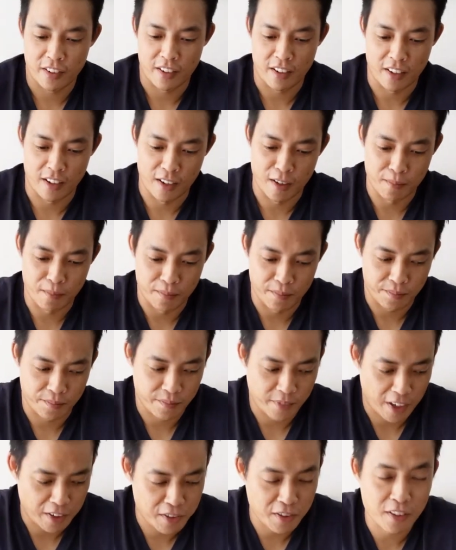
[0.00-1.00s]

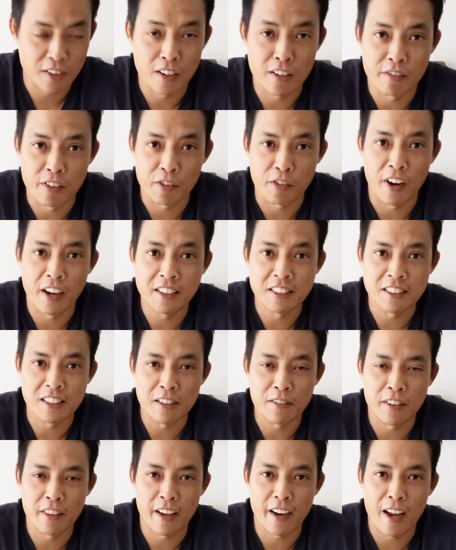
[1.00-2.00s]
I do a lot of erasing
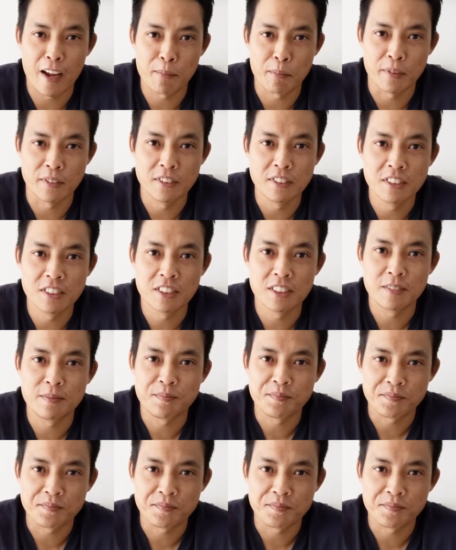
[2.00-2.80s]
when that happens.